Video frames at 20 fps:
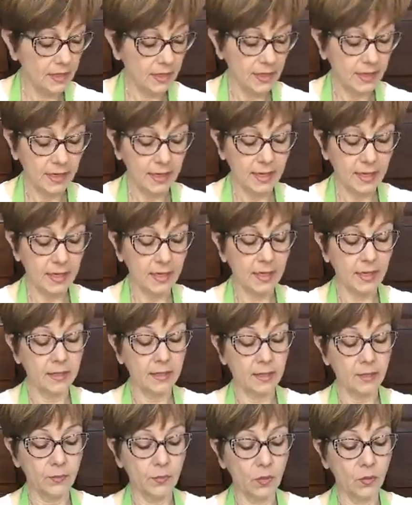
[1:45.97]
And
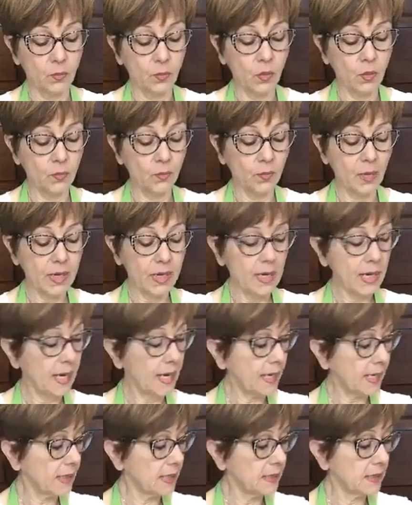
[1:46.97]
I'm going to put my egg
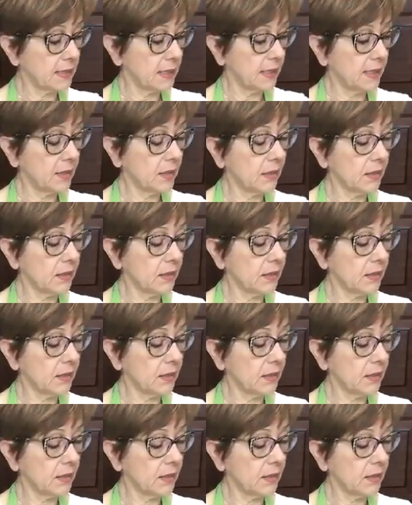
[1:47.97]
in there.